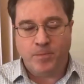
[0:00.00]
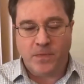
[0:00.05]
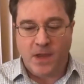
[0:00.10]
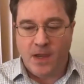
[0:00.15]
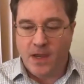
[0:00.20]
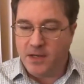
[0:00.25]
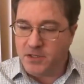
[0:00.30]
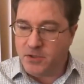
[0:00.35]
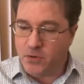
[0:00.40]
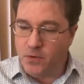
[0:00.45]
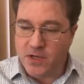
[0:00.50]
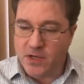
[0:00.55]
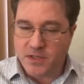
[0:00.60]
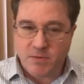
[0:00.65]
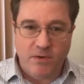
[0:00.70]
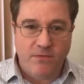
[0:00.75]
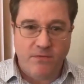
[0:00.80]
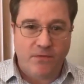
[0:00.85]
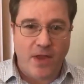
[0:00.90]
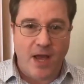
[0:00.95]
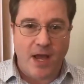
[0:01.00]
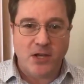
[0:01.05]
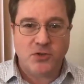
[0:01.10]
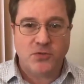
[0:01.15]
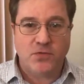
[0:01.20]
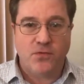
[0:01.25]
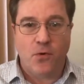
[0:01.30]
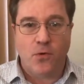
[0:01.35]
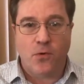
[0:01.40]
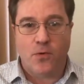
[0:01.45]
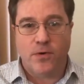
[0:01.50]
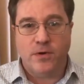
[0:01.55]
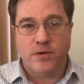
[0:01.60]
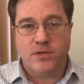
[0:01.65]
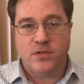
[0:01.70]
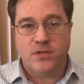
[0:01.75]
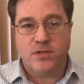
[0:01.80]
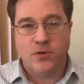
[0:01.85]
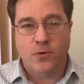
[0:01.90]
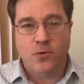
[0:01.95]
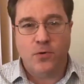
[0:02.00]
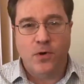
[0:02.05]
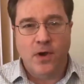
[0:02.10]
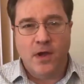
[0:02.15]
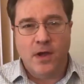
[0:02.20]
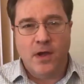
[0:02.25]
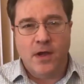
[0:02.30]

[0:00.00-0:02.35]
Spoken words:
And so as we flash forward to